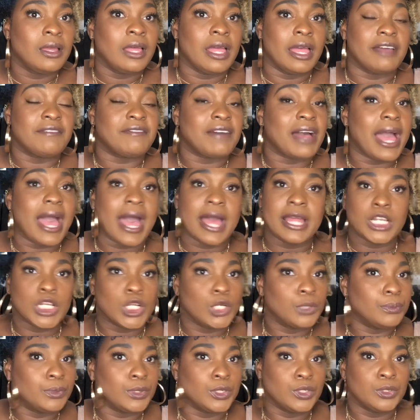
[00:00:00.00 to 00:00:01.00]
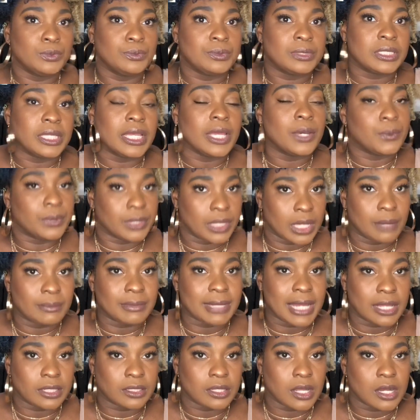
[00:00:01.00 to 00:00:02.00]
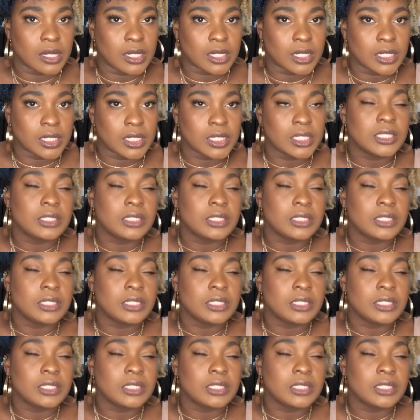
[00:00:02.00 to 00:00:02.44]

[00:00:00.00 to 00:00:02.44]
If I had no boobs, it would come down longer,